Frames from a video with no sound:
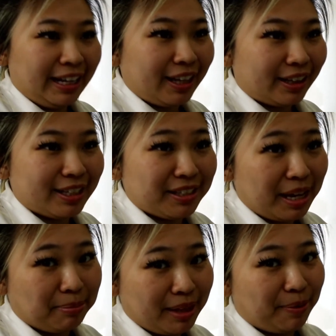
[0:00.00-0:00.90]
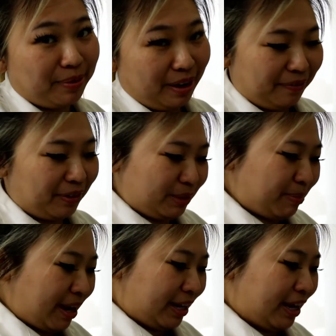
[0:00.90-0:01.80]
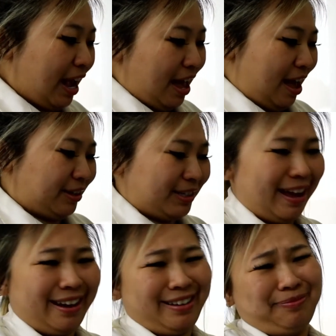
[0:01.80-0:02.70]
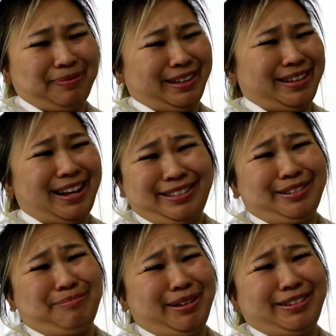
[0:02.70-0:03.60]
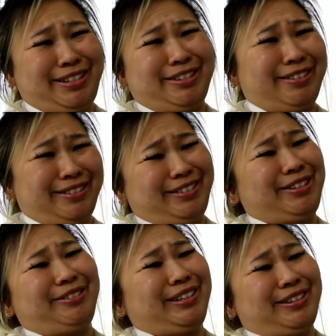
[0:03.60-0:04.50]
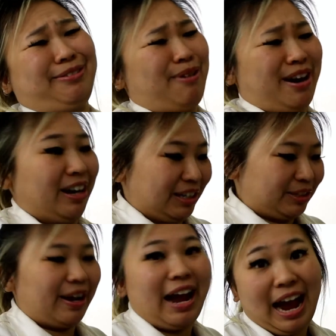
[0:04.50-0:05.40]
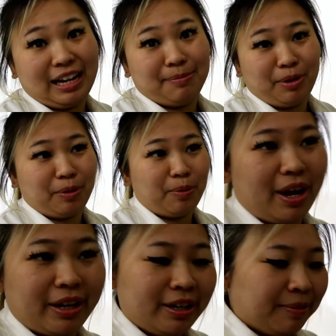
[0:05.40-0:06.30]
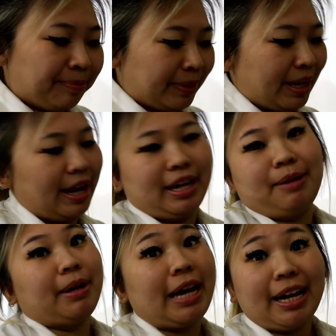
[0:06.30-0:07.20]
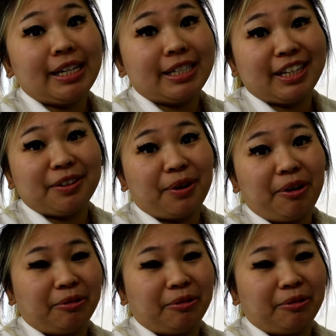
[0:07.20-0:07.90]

thought the same thing when I first made it. I was like, that's too much sugar and too little water. So I added more water and then my candies didn't grow.